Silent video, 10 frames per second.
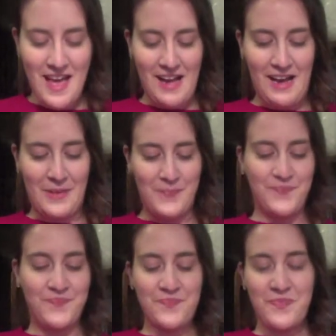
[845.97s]

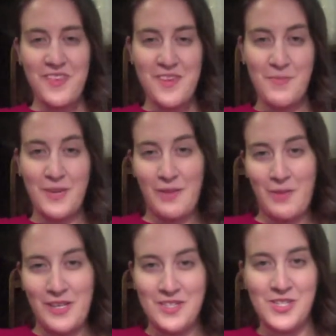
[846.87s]
But I
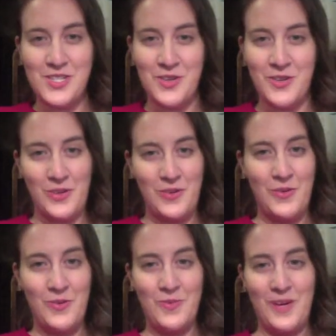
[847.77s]
wanted to show you
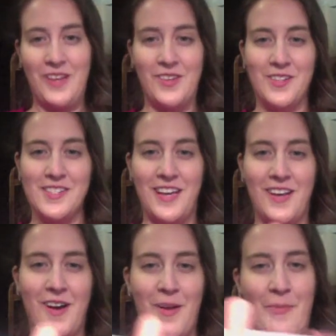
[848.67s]
what it looks like
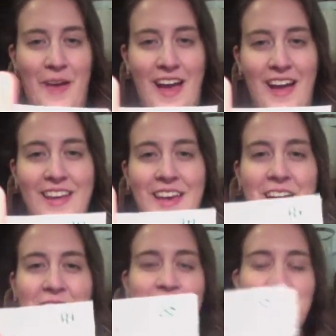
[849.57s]
on a bag.
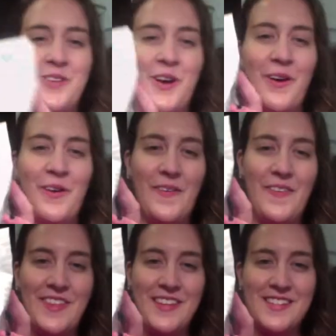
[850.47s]
So
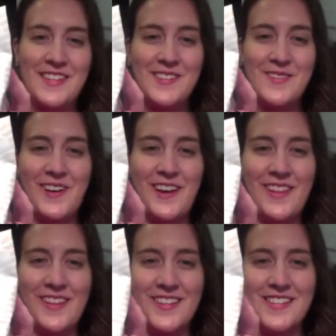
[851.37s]
this is what it
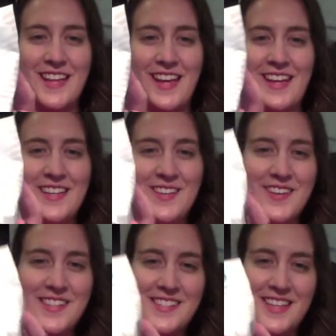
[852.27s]
looks like, and you
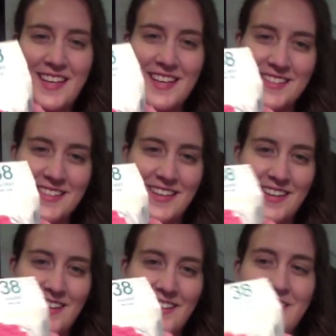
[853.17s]
can see
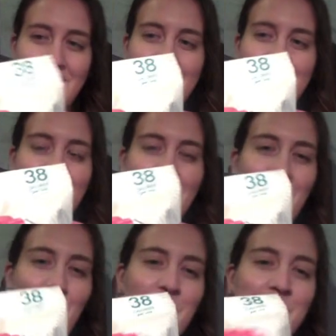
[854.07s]
it
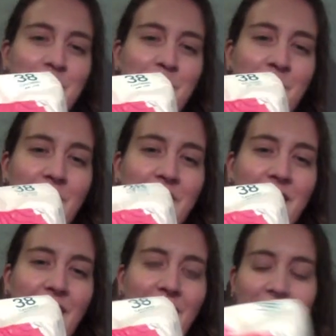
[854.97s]
opens up right
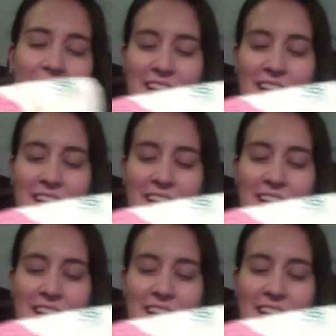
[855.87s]
there.